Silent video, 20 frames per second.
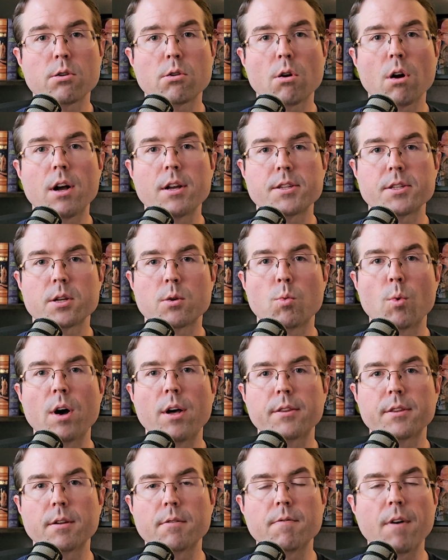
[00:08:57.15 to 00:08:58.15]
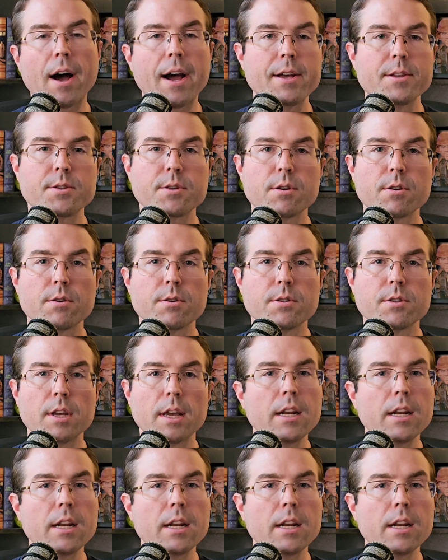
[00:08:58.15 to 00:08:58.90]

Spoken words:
Crossland Wealth Advisors,